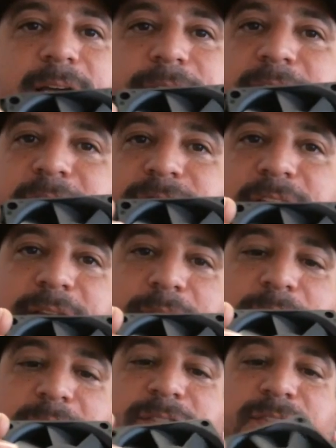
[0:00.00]
They've done the
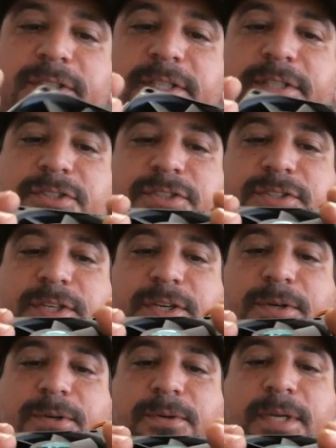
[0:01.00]
research,
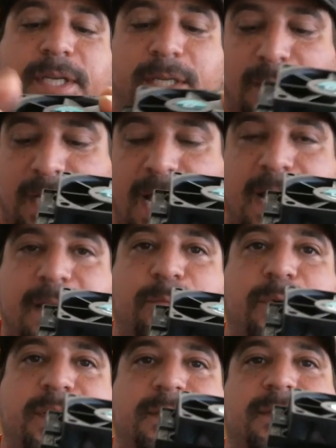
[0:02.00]
so I
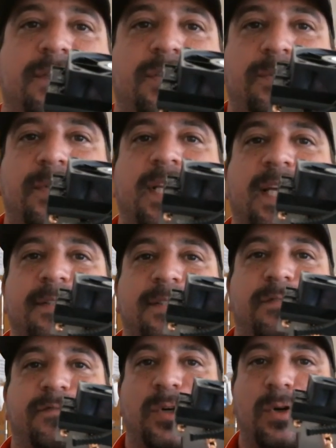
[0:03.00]
wouldn't utilize
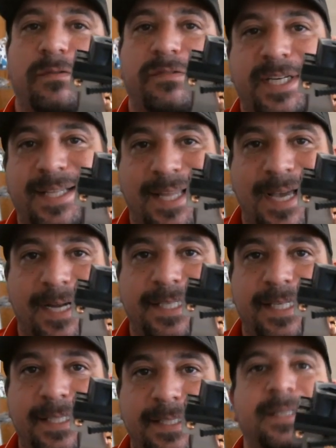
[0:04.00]
it for
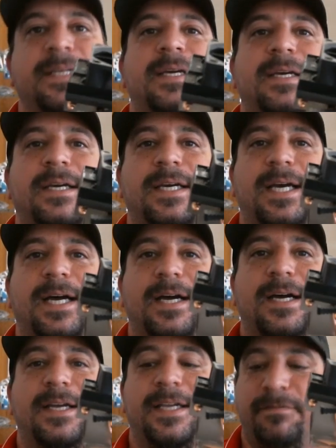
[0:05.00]
overclocking.
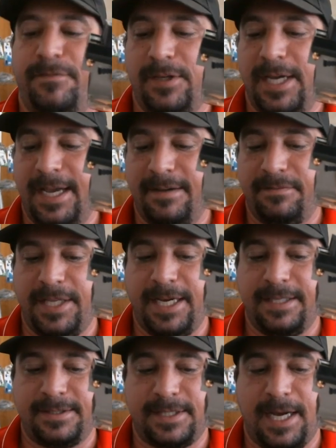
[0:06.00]
If you have
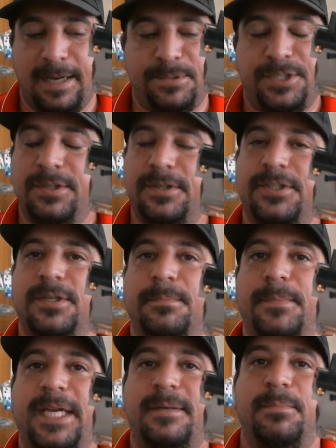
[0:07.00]
that option on your
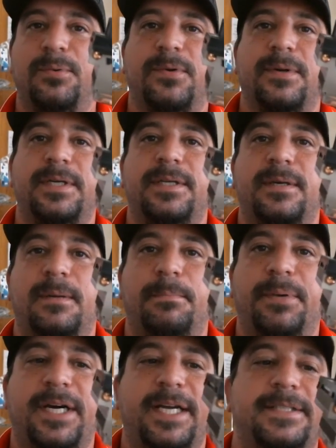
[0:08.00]
main board,
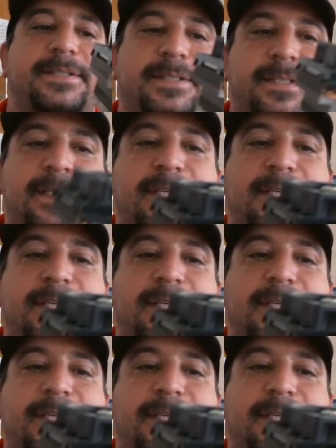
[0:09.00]
but